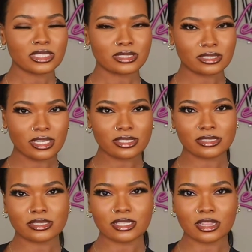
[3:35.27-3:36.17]

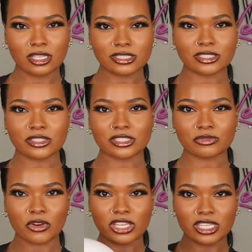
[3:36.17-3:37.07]
6 clusters
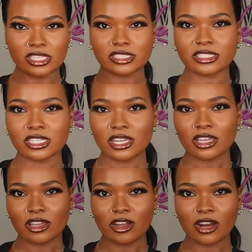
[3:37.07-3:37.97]
for each
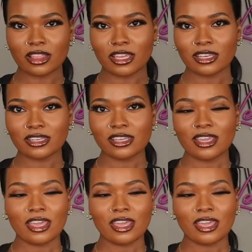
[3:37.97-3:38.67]
garland,